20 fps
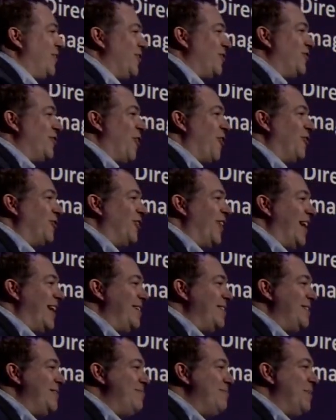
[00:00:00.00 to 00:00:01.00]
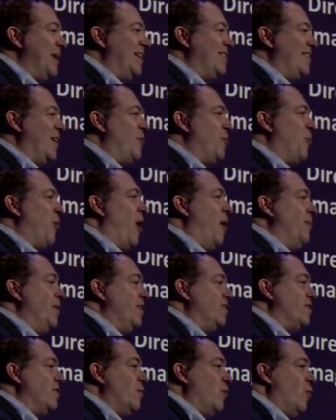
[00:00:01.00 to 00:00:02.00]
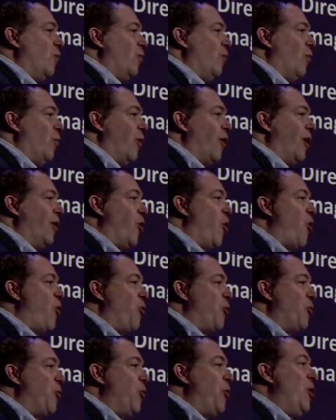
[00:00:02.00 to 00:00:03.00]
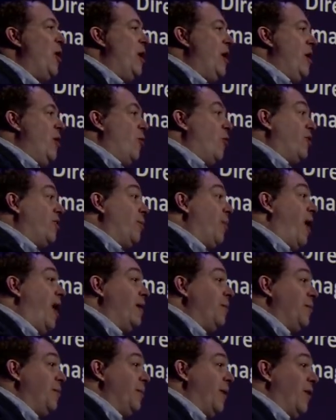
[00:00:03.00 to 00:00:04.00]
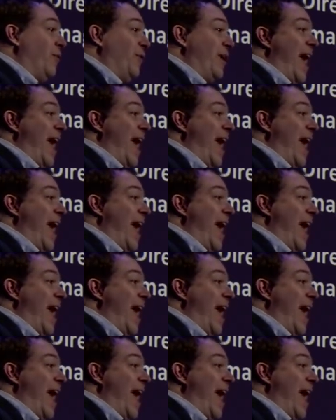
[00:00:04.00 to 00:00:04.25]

the star's light. Because the other problem is we're on Earth, we're at the bottom of an